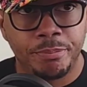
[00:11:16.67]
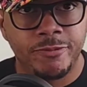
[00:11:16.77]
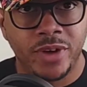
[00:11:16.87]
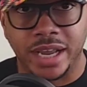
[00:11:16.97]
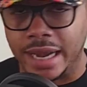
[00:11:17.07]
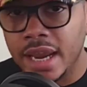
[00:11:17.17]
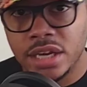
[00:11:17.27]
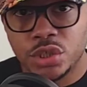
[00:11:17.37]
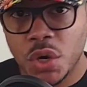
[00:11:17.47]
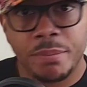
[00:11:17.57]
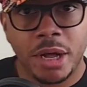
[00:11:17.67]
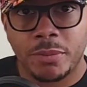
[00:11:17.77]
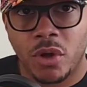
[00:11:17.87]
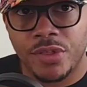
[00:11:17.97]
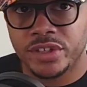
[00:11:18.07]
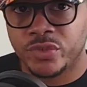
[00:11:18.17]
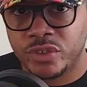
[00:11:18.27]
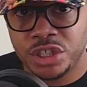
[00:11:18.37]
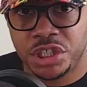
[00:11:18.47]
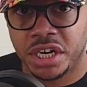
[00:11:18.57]
fucking Hinge, or a Bumble, all these
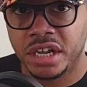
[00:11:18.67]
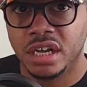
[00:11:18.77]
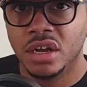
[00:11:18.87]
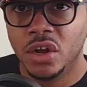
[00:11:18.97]
free shit.